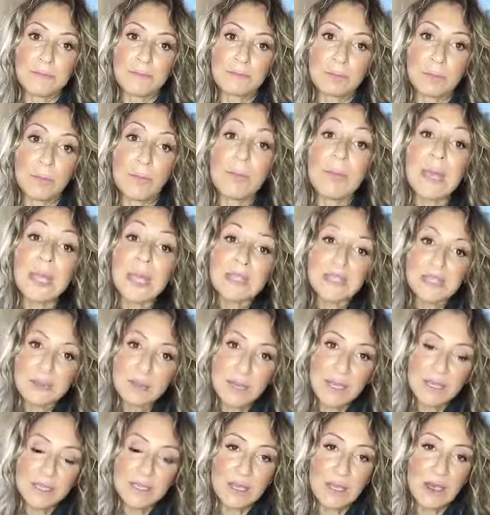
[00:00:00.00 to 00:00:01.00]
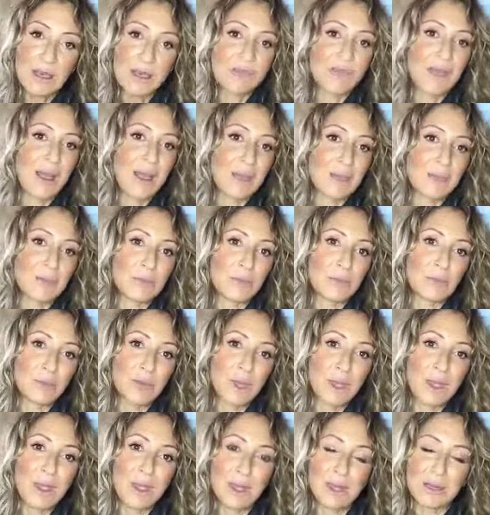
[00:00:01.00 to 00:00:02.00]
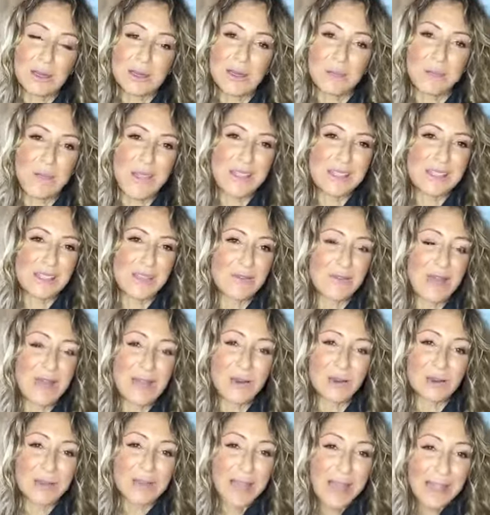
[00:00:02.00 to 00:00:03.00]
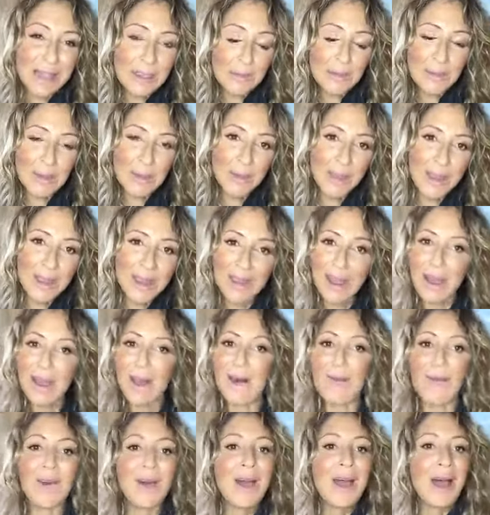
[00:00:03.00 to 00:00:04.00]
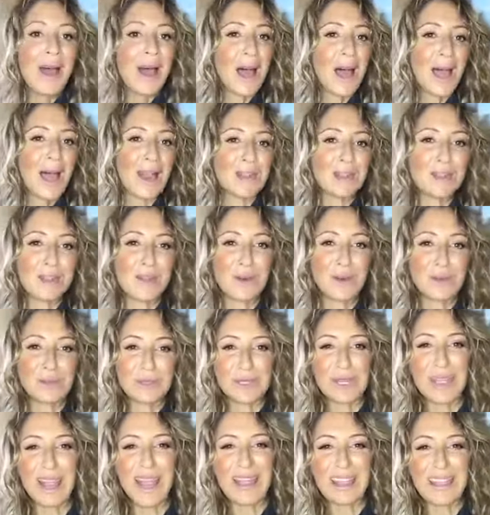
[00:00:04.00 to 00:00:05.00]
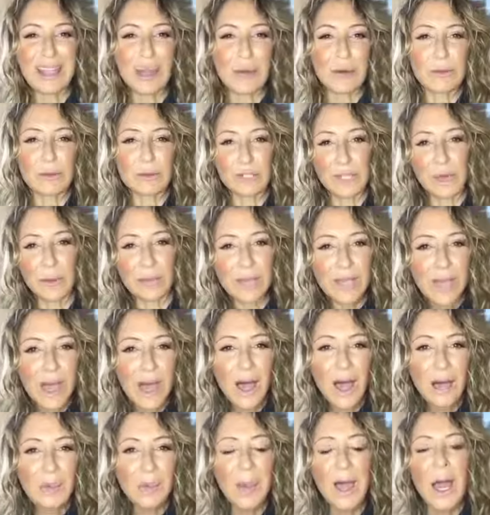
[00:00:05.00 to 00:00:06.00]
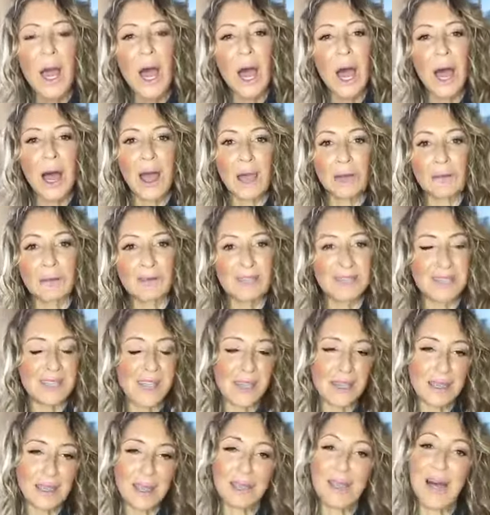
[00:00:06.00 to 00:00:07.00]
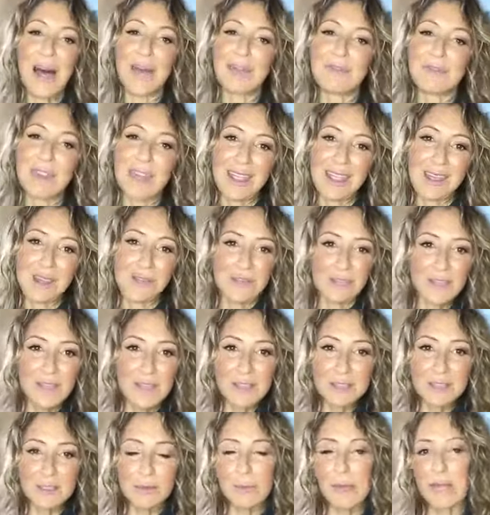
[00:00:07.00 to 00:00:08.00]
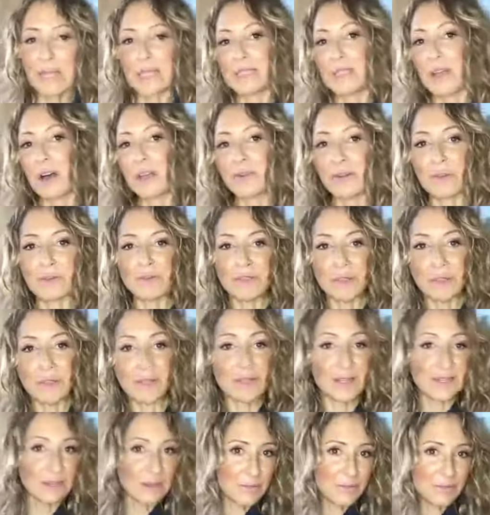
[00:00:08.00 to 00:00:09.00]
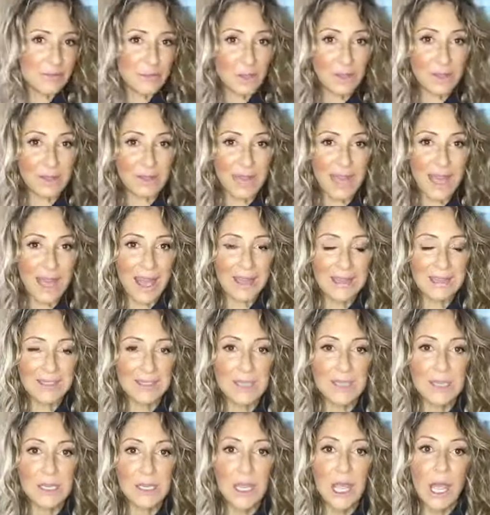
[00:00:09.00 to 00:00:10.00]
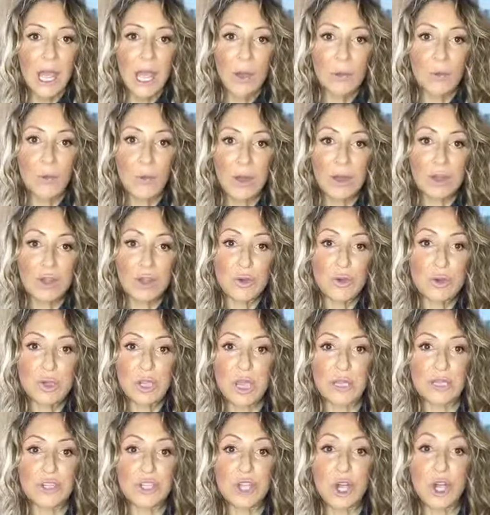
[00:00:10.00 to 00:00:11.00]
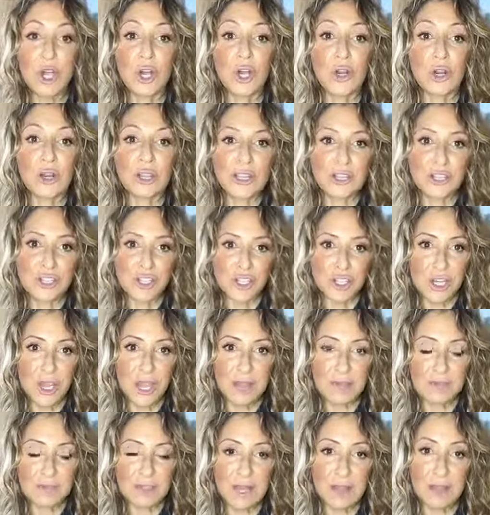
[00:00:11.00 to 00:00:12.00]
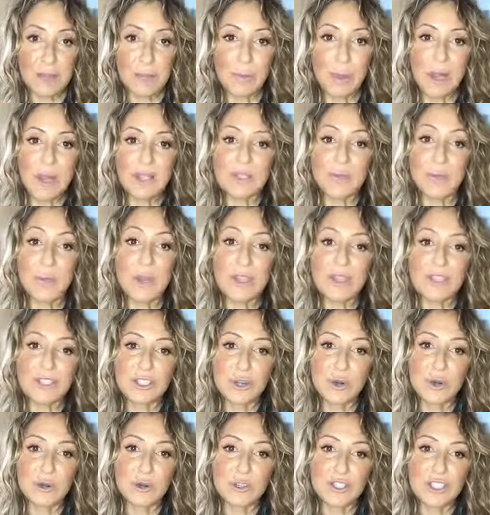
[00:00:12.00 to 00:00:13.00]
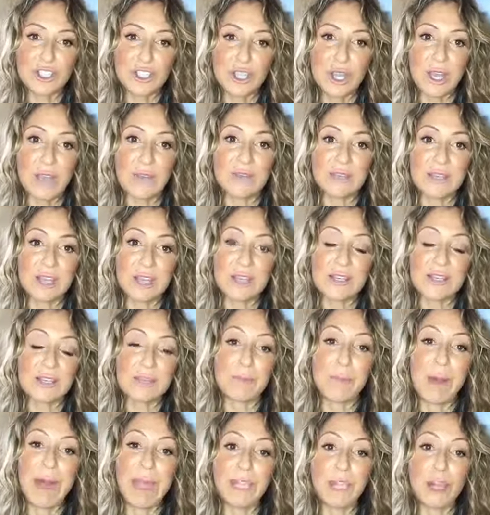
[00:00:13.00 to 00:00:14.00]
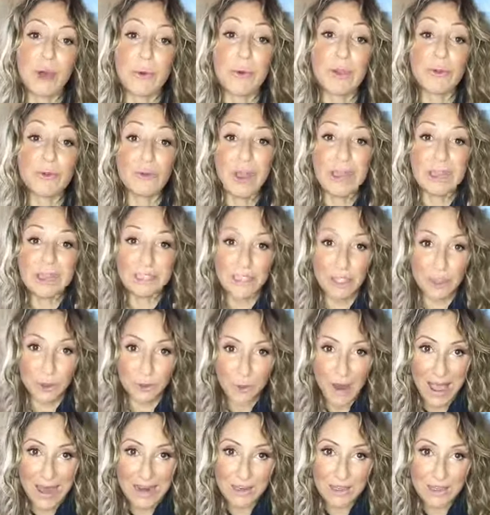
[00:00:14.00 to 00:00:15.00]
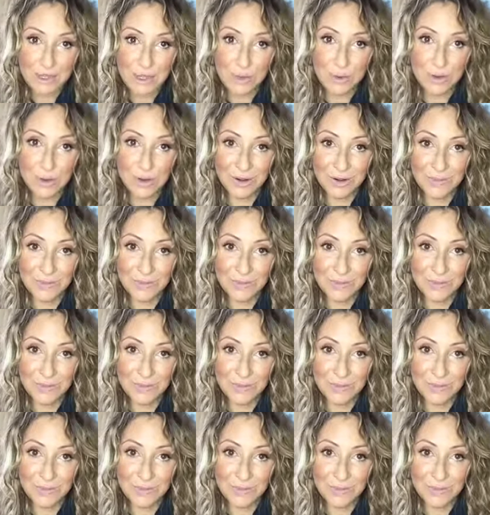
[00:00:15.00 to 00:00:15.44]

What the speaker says: mean to myself, I'm really in a space of I don't like me right now, I don't like how I'm showing up, I'm saying a lot of negative things to myself, I'm feeling this, I'm feeling that. When you can turn and shift, and the best way to turn and shift is by going right to gratitude